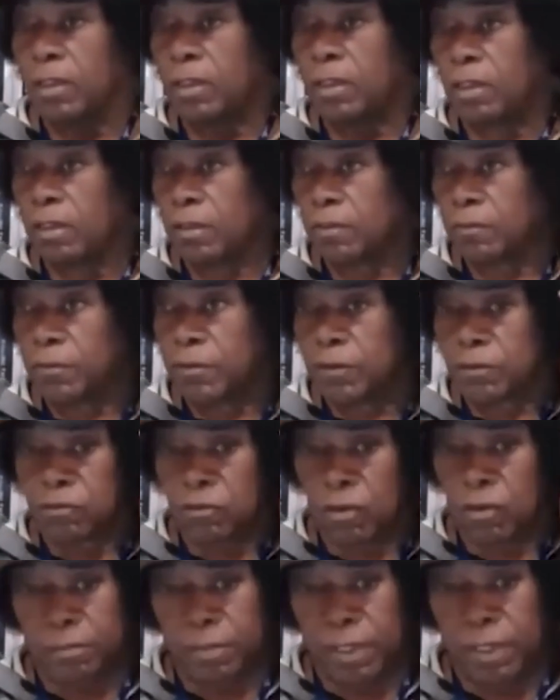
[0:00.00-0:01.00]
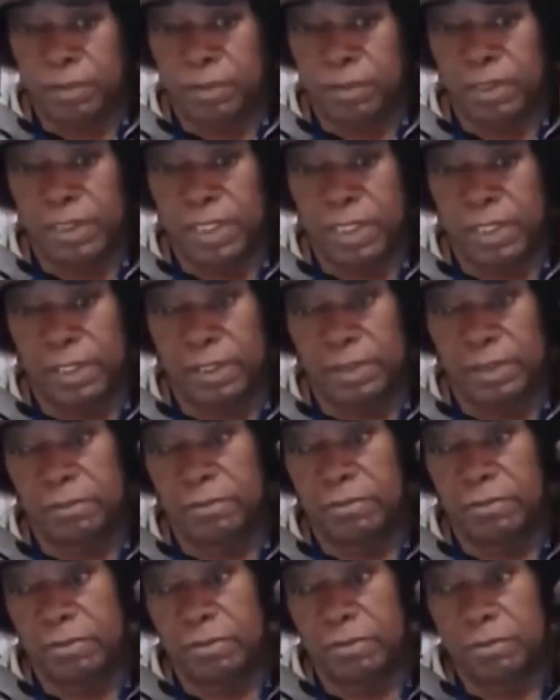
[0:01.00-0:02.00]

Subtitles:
We're going to talk about land,